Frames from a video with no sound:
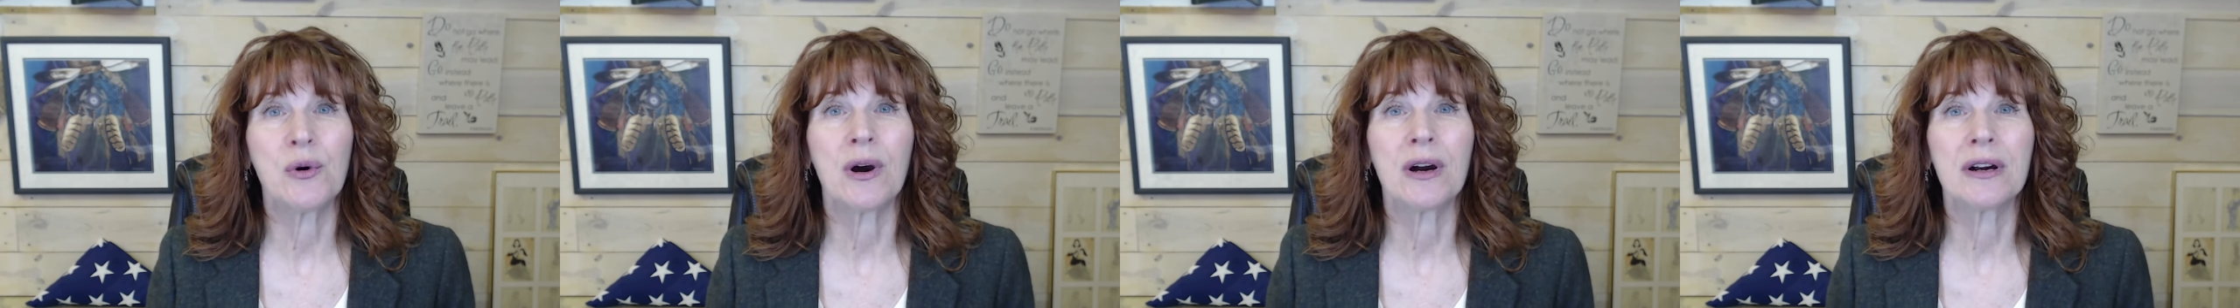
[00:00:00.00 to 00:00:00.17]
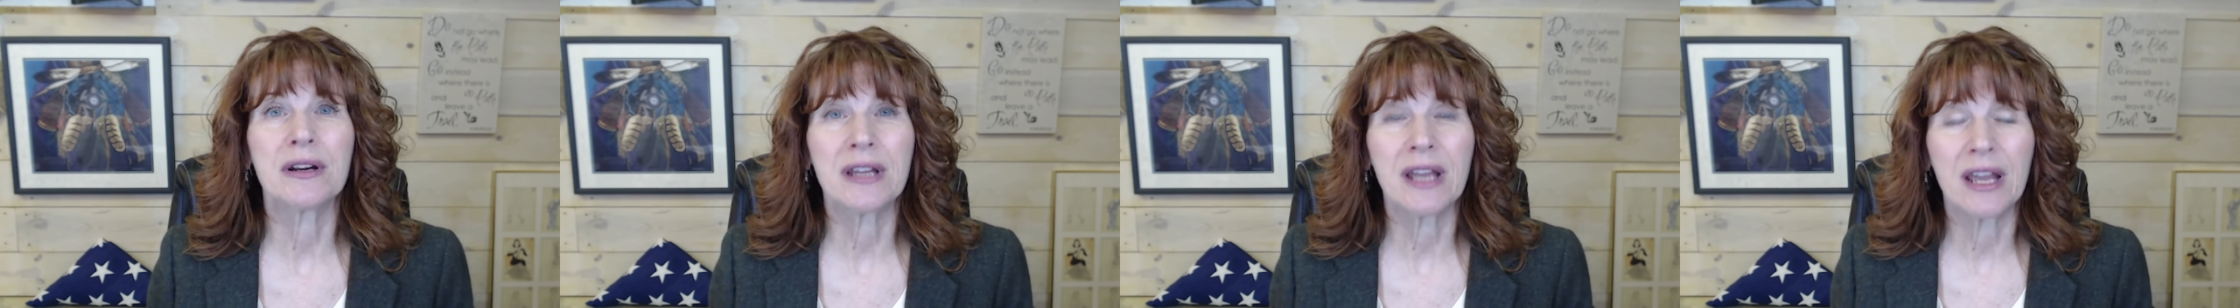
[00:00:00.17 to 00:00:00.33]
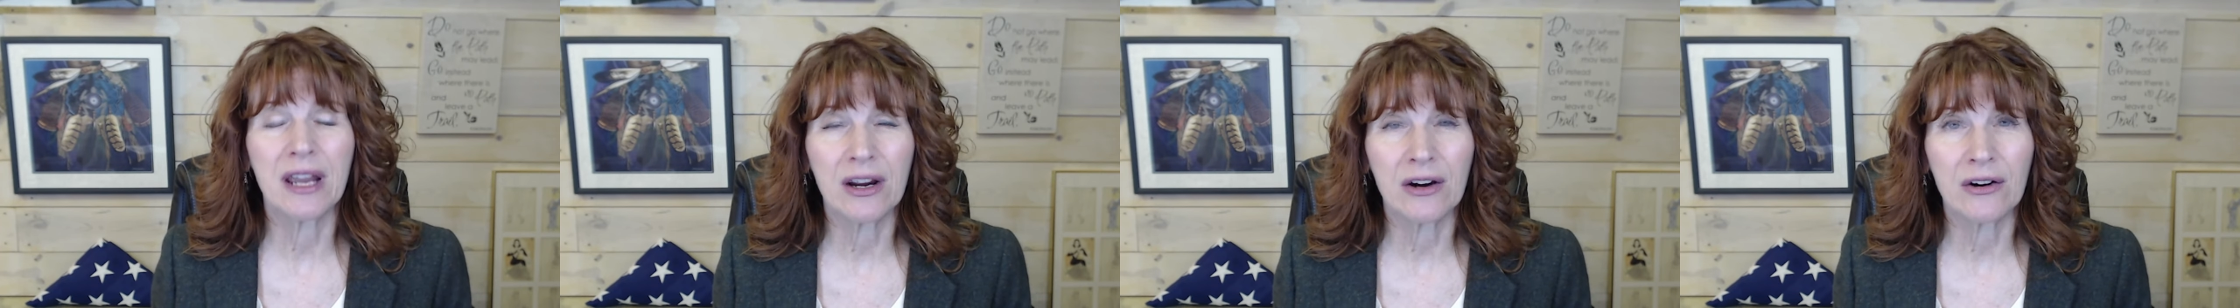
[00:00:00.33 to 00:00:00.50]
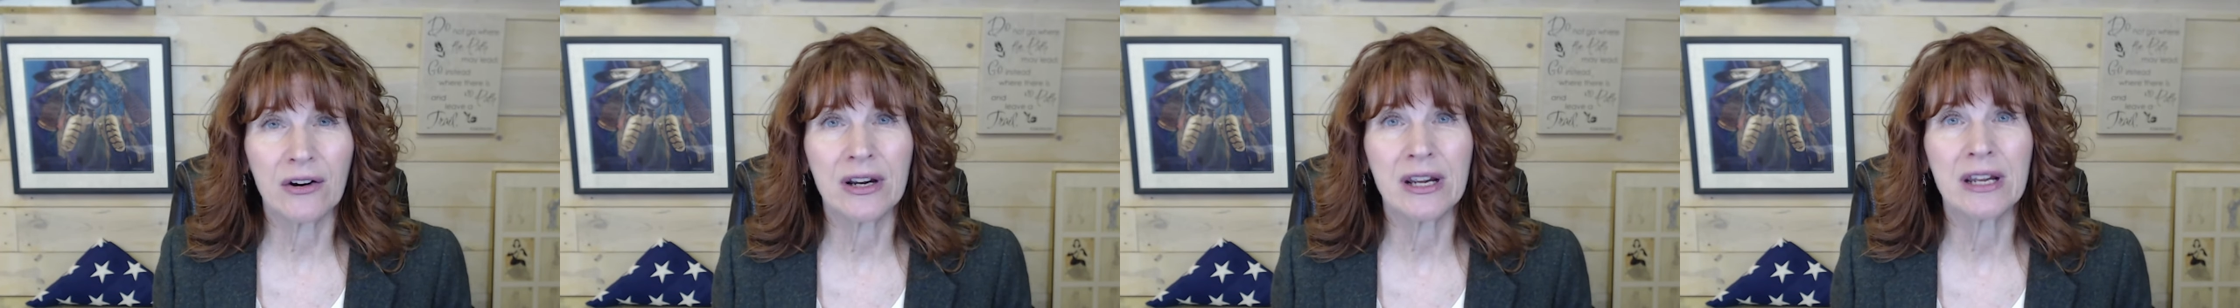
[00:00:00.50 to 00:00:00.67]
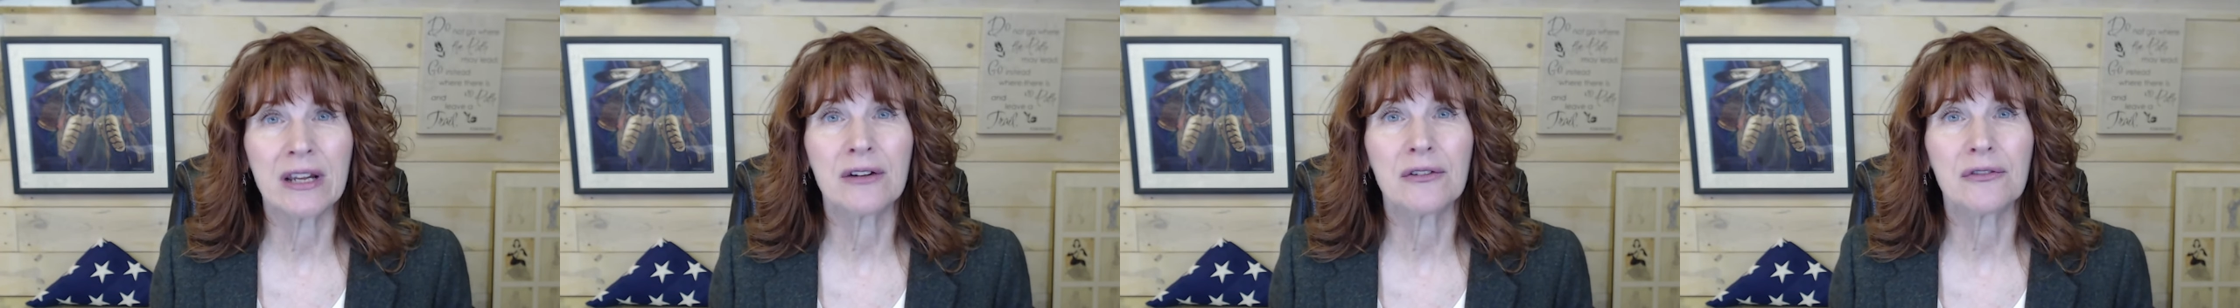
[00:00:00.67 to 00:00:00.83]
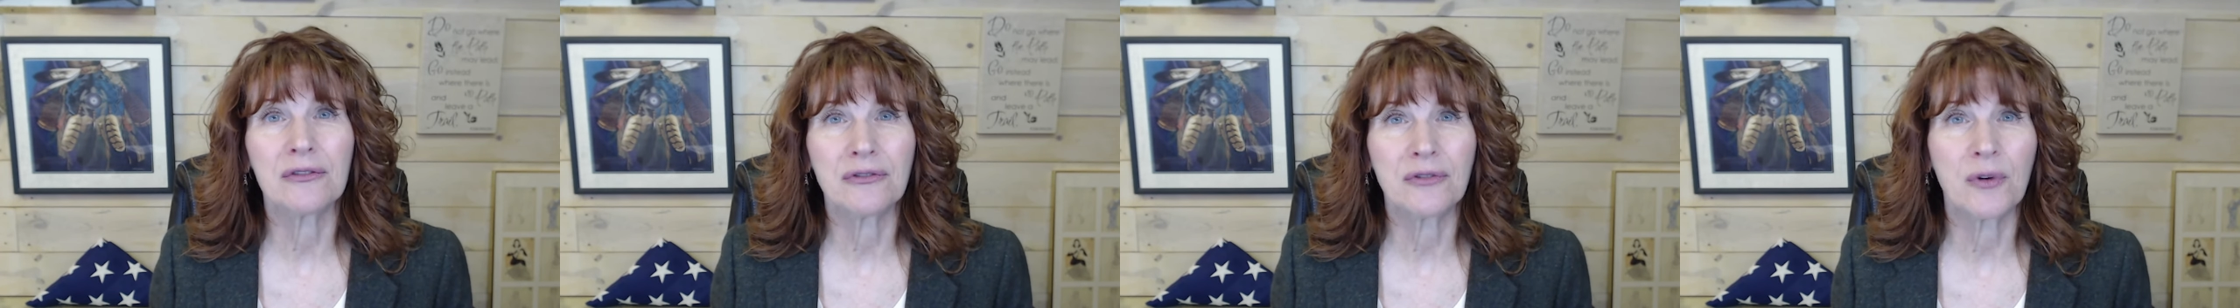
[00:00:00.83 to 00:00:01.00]
are
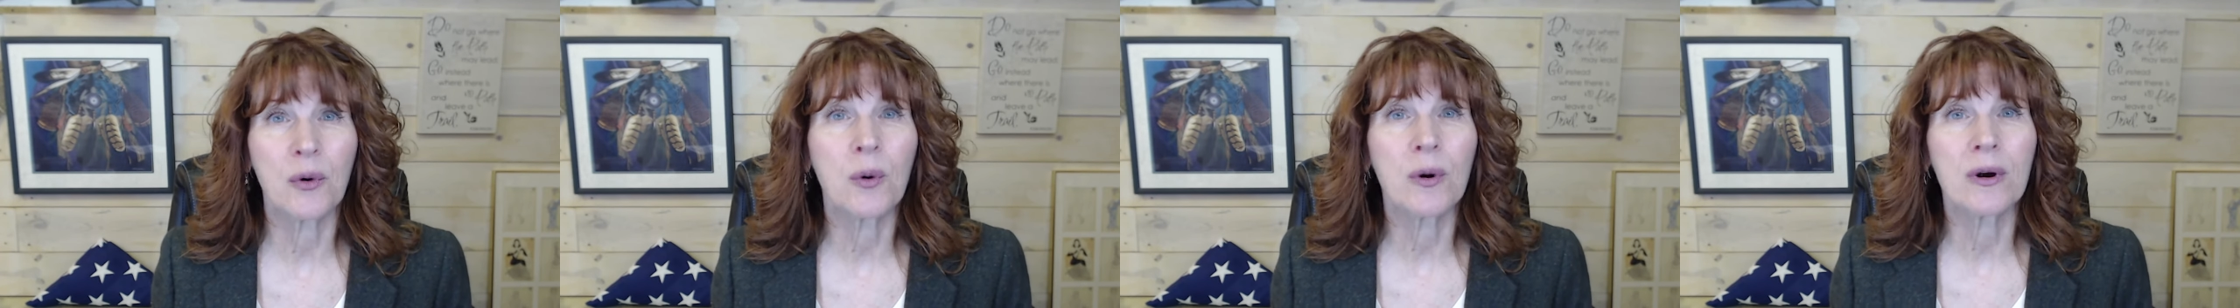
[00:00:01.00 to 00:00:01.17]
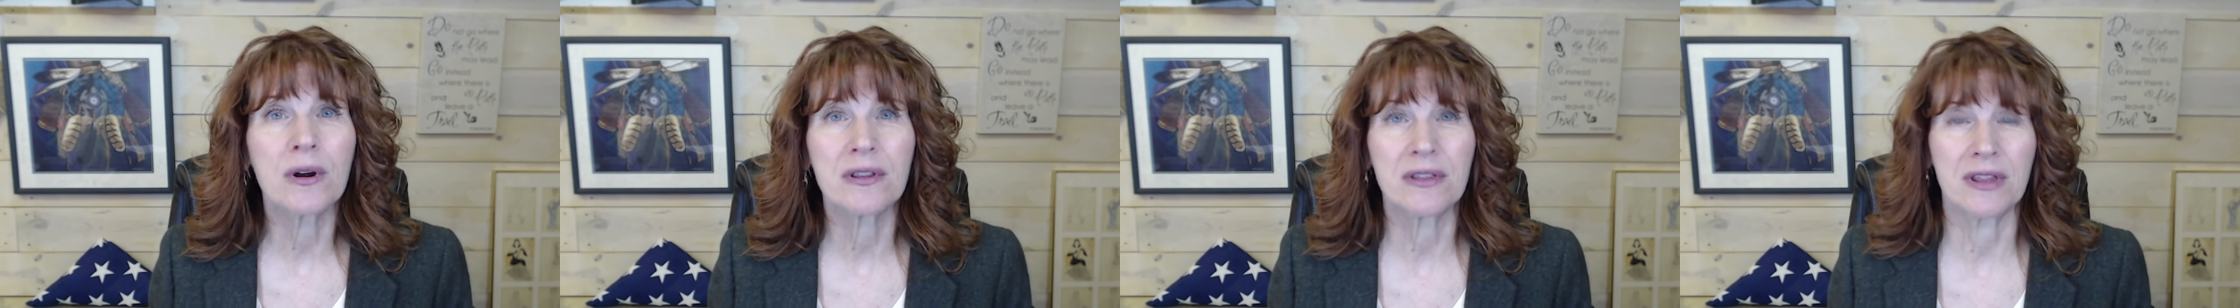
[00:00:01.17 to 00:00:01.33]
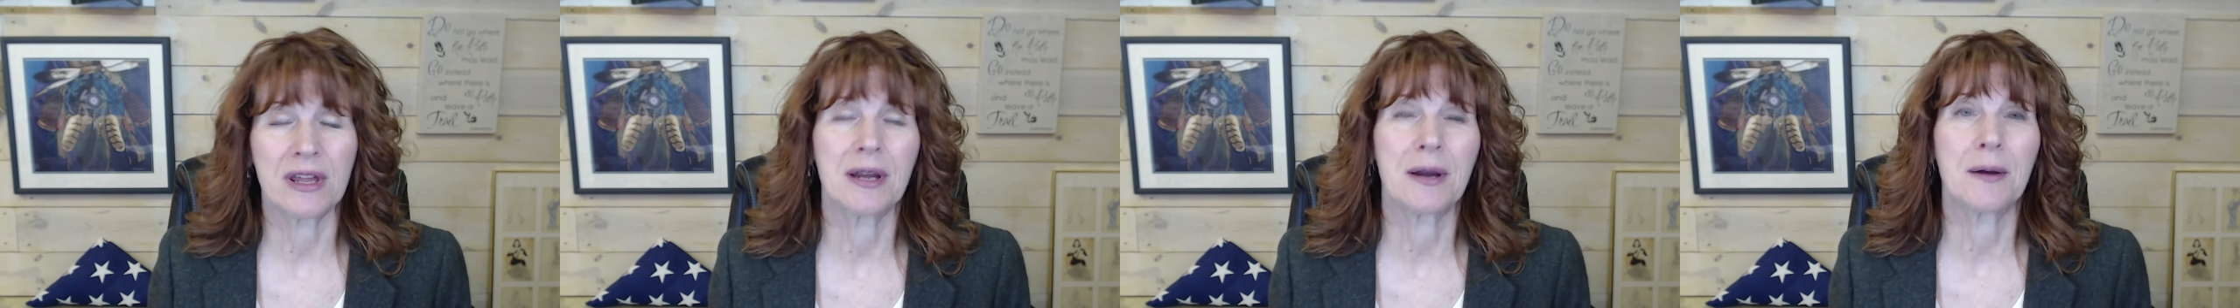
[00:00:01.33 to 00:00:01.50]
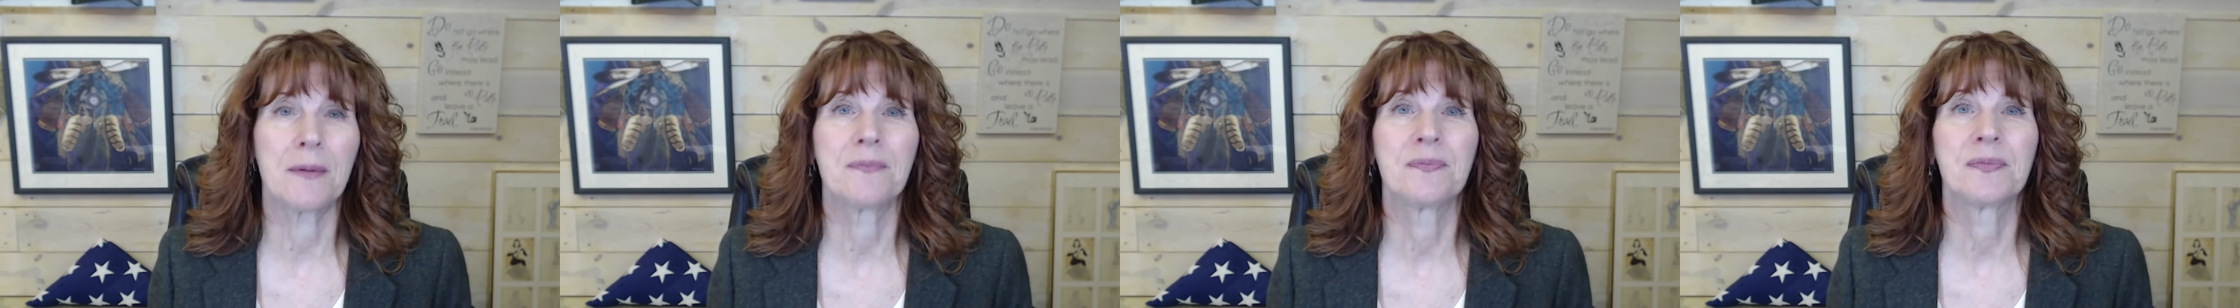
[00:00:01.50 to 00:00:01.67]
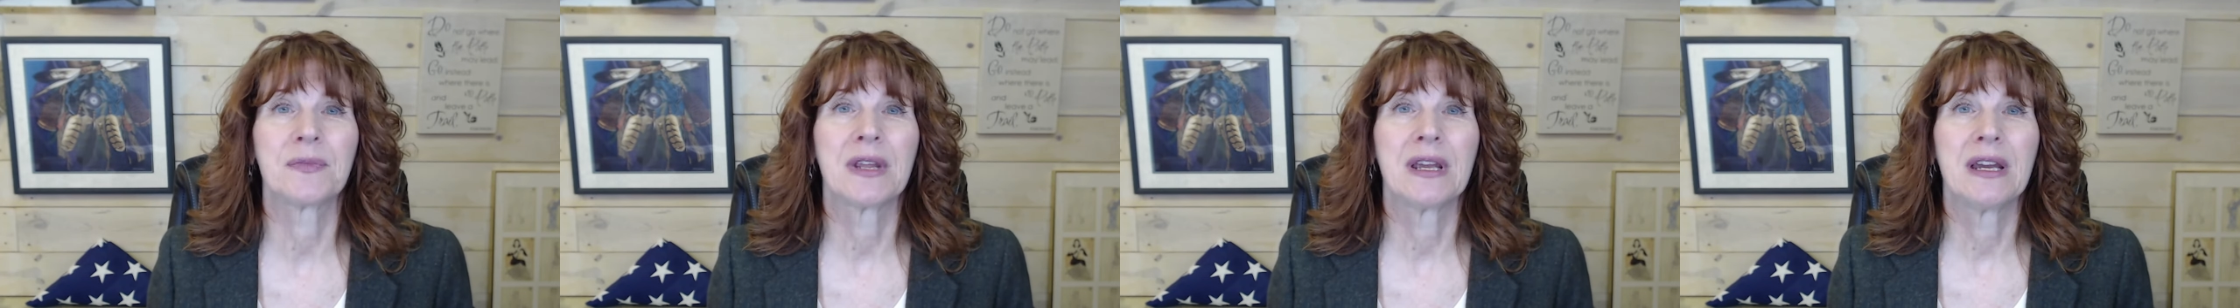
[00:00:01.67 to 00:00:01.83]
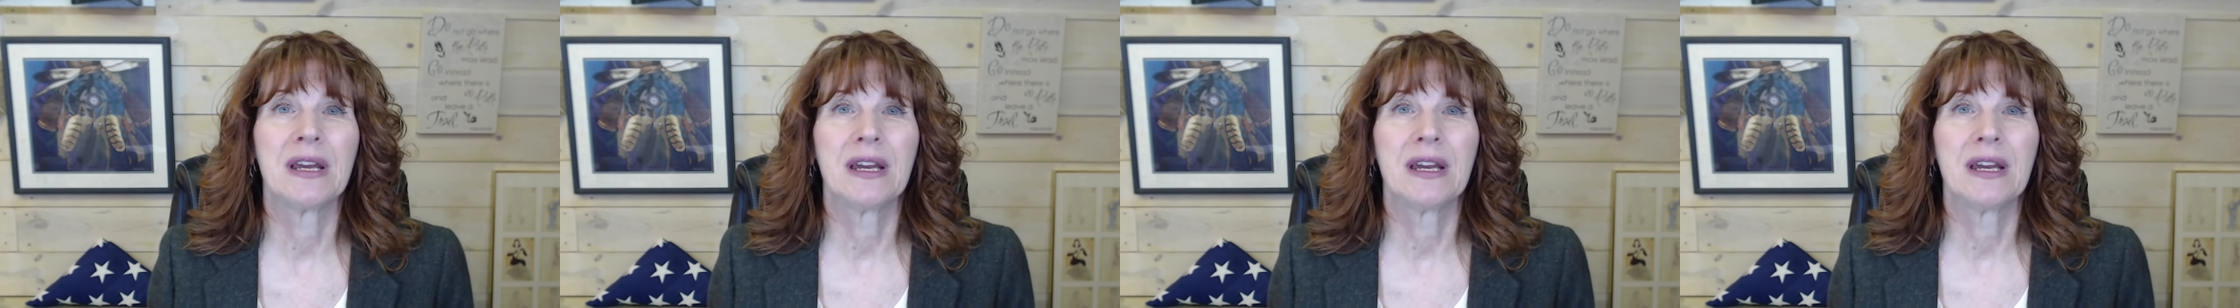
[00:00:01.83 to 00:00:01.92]
caring for them?